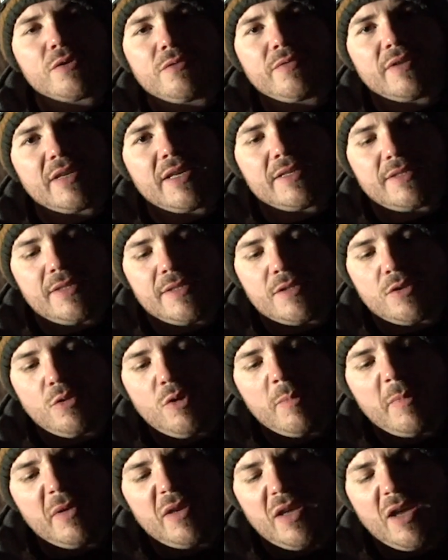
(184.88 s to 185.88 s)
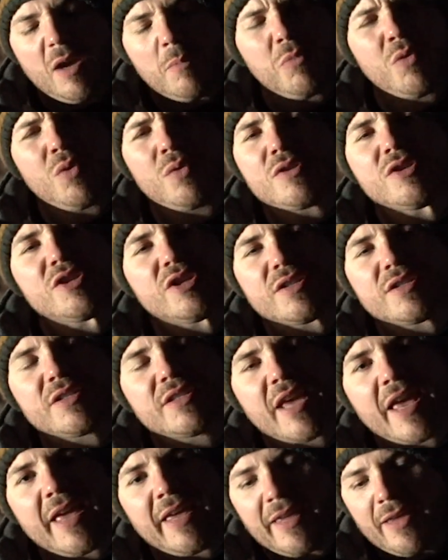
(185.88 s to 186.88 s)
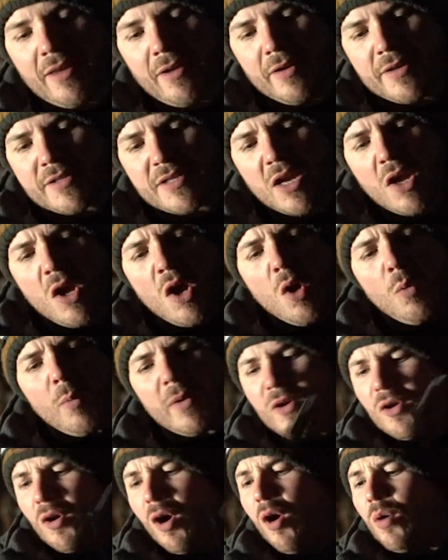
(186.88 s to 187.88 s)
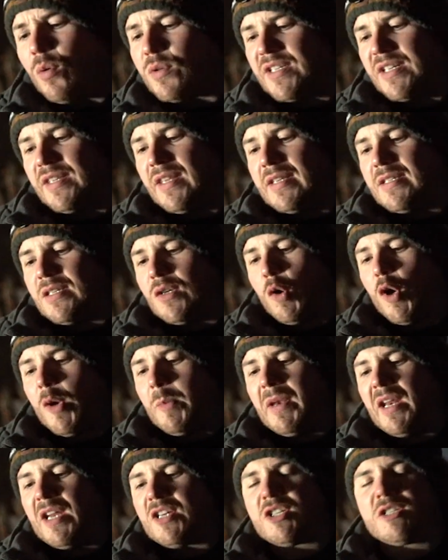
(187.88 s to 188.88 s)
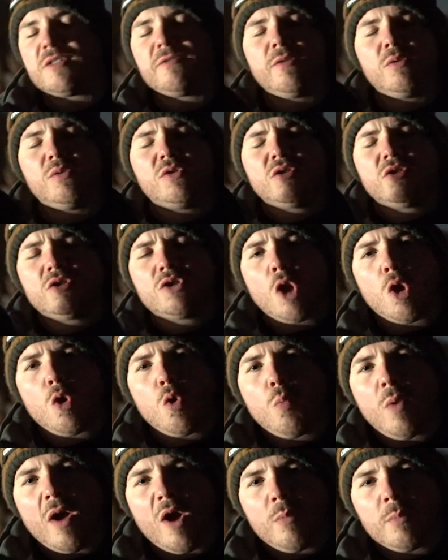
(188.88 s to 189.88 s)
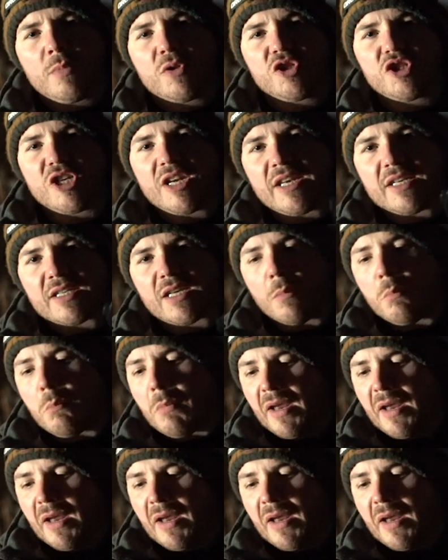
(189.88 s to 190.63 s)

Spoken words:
of Nisi's equipment. I'm not just saying it, guys. When you're holding this equipment, it just feels so well machined and